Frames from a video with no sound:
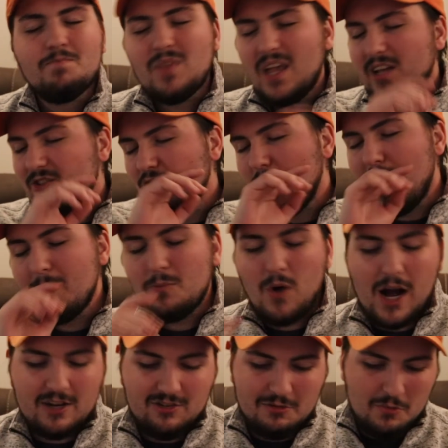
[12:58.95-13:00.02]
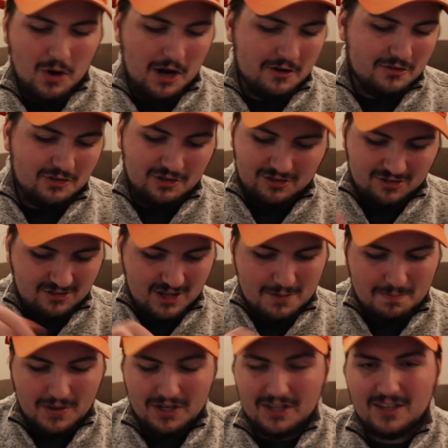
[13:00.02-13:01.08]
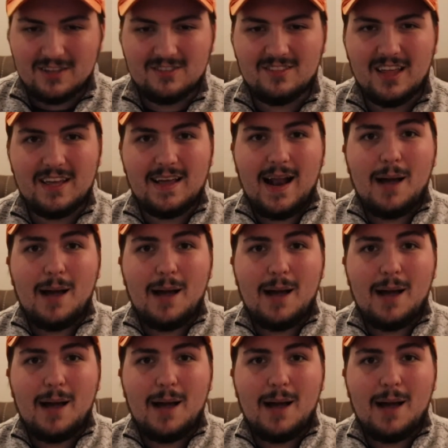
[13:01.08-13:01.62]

And so I'm watching water just seep into this thing,